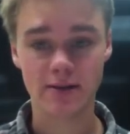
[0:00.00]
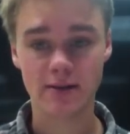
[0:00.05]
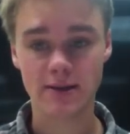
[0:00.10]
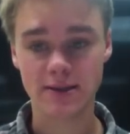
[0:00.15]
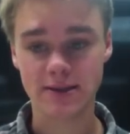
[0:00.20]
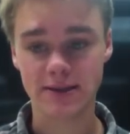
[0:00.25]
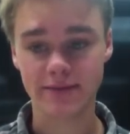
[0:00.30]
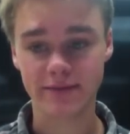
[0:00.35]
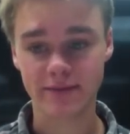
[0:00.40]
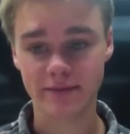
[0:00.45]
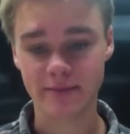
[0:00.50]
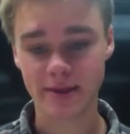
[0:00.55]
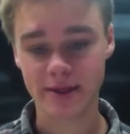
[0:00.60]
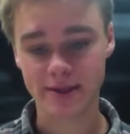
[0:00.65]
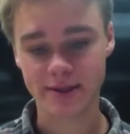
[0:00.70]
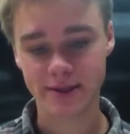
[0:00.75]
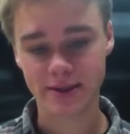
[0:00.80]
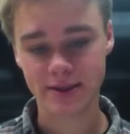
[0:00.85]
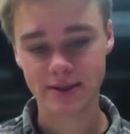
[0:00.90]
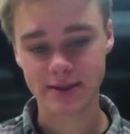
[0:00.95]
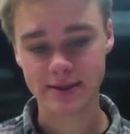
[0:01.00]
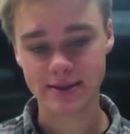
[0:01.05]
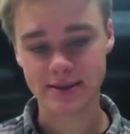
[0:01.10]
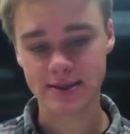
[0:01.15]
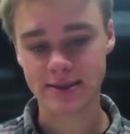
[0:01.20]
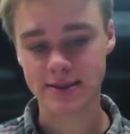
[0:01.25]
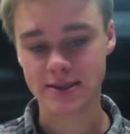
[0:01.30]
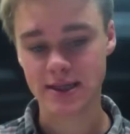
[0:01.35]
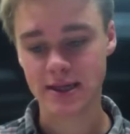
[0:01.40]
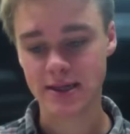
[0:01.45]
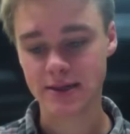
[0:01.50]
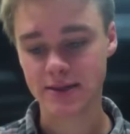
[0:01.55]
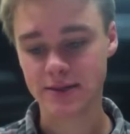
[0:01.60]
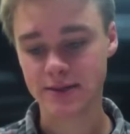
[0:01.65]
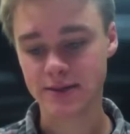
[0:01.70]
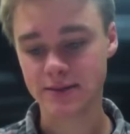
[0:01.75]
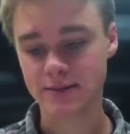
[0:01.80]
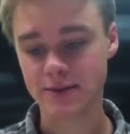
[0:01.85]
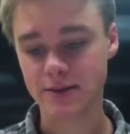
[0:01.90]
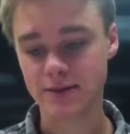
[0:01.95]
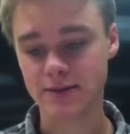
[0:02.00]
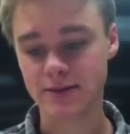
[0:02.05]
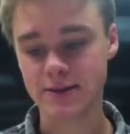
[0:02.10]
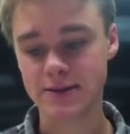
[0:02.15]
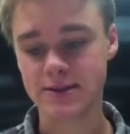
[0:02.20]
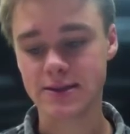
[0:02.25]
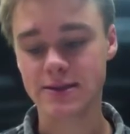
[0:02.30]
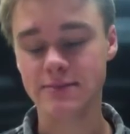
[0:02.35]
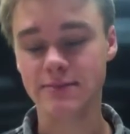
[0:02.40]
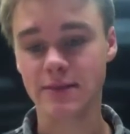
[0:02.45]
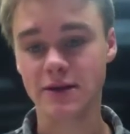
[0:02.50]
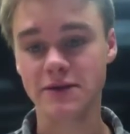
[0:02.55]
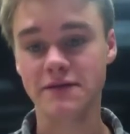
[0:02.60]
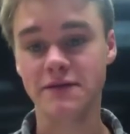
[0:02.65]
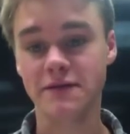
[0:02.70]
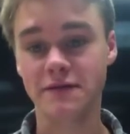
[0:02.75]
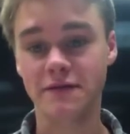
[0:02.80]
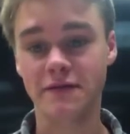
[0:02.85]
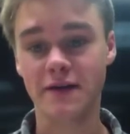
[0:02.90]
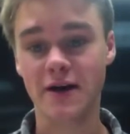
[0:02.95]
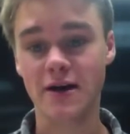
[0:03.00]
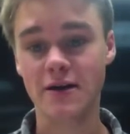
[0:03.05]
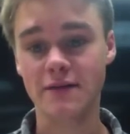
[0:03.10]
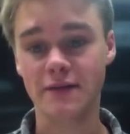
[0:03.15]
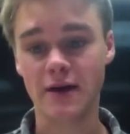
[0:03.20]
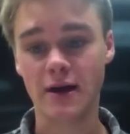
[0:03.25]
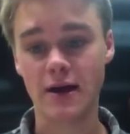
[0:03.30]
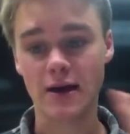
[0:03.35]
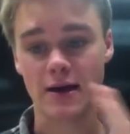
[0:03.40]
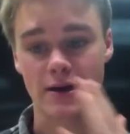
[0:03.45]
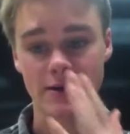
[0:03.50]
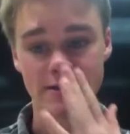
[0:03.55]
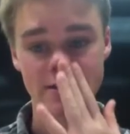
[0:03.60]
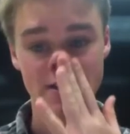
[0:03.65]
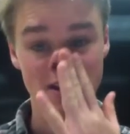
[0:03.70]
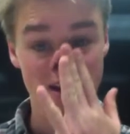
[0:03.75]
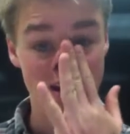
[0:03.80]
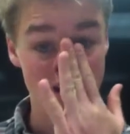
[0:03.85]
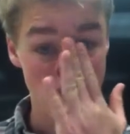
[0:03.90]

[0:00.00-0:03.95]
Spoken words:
This information is designed to be only seen by the Five Eyes,